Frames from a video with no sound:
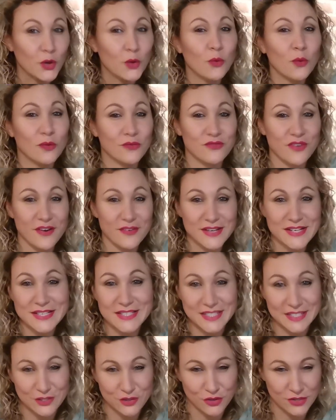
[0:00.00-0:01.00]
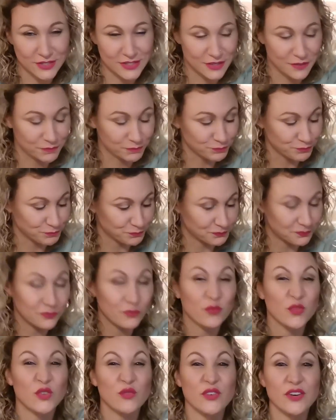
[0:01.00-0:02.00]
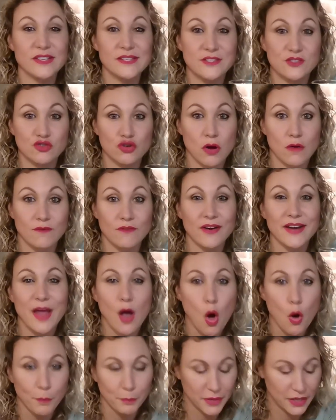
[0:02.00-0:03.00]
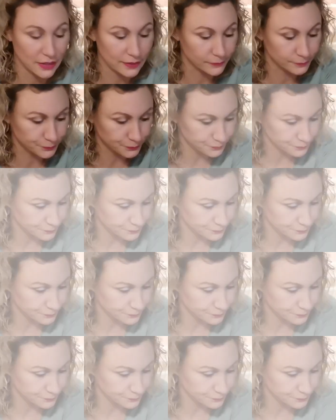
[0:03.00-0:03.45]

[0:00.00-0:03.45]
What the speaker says: Core, very citrus. Very strong, very hoppy.